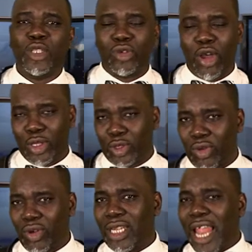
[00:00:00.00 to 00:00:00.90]
to
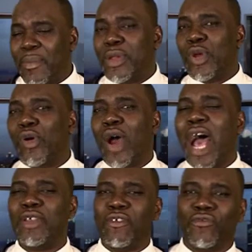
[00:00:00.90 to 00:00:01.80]
also let me know
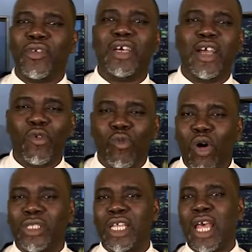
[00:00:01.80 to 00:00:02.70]
how you feel and
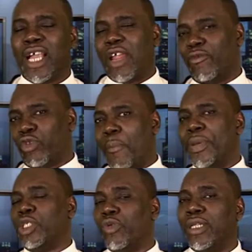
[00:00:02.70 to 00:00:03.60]
what kind of
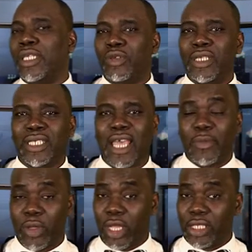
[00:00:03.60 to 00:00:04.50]
topics you want us to discuss.
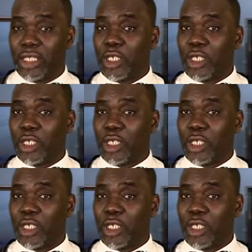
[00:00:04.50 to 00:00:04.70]
Because in